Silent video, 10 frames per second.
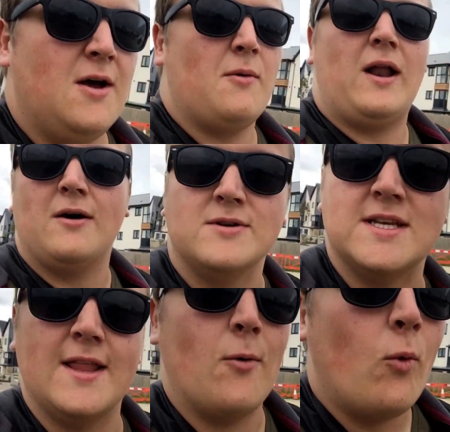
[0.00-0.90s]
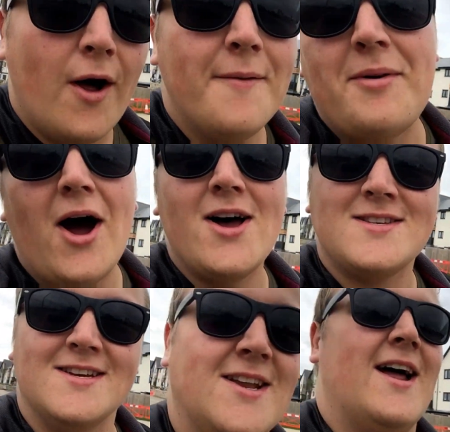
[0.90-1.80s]
while I was in there. One
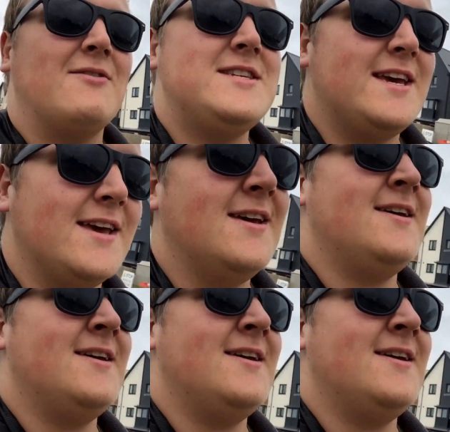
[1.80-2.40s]
person, that was it.